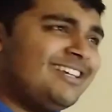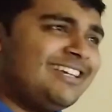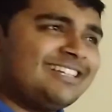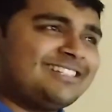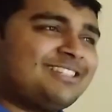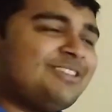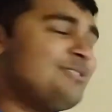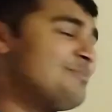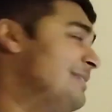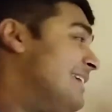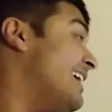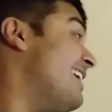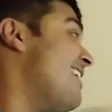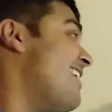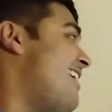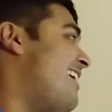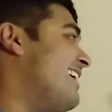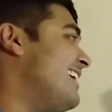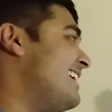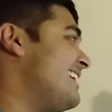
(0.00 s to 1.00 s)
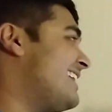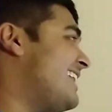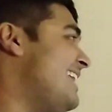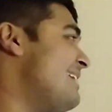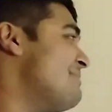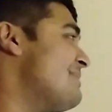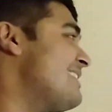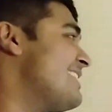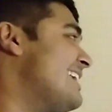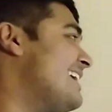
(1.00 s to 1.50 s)
excuse me, I
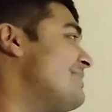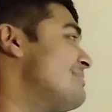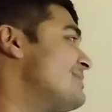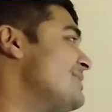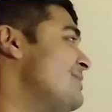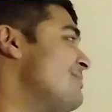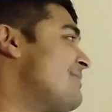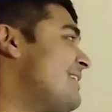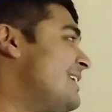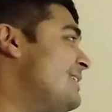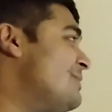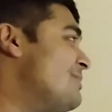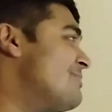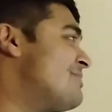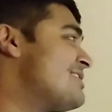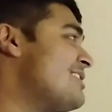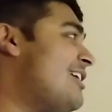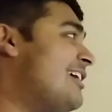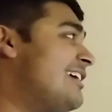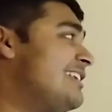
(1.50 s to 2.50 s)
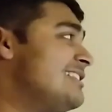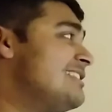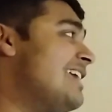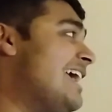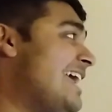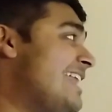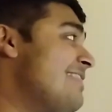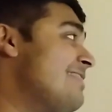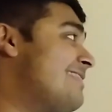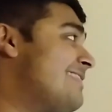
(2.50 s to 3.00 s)
claim that the absolute value of sine
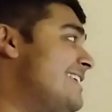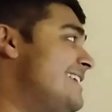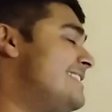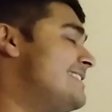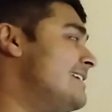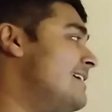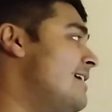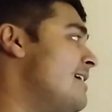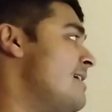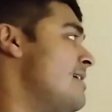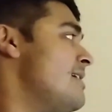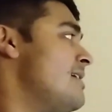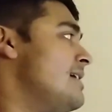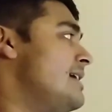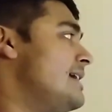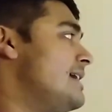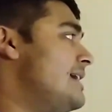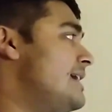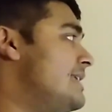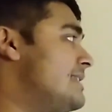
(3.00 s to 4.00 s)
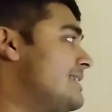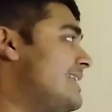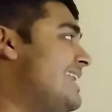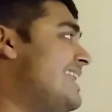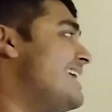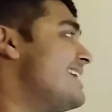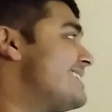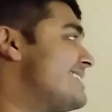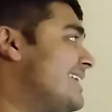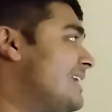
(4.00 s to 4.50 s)
n theta is
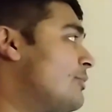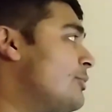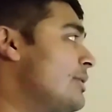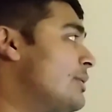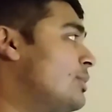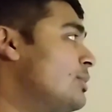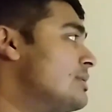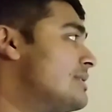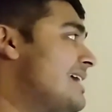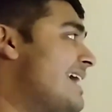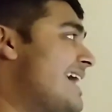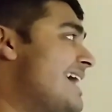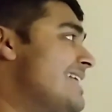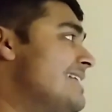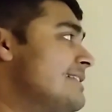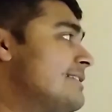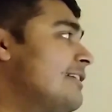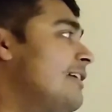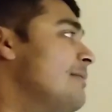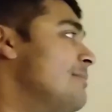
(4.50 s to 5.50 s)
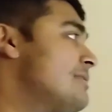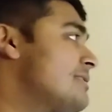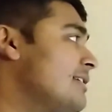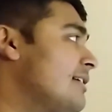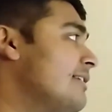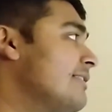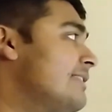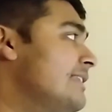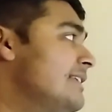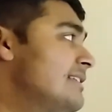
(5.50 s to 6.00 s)
less than or equal to n times
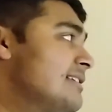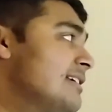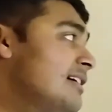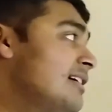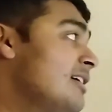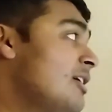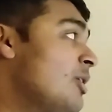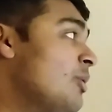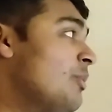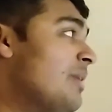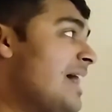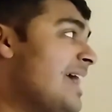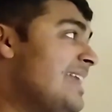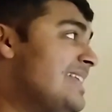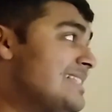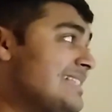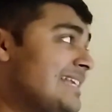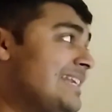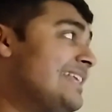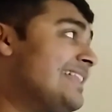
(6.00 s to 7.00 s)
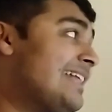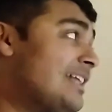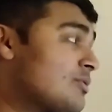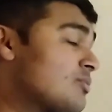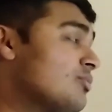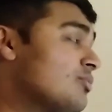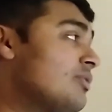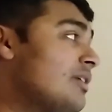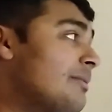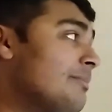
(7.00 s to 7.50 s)
sine theta, where n is any
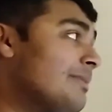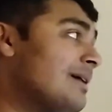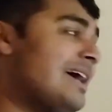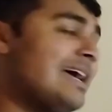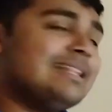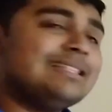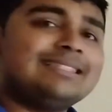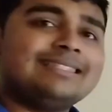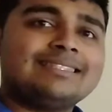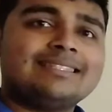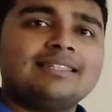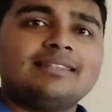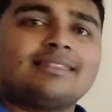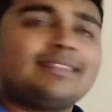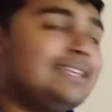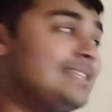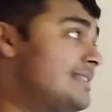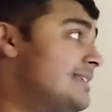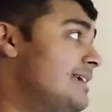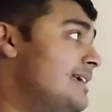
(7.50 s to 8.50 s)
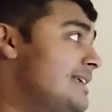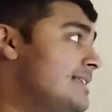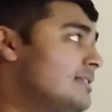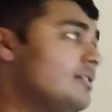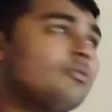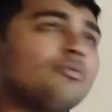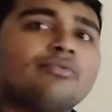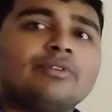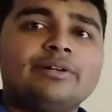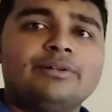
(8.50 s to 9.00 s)
natural number and theta is
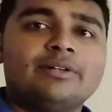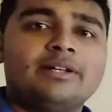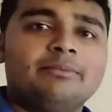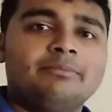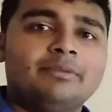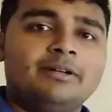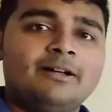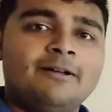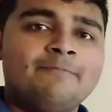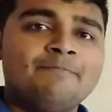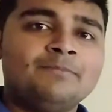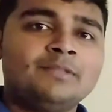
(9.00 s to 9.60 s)
a real number.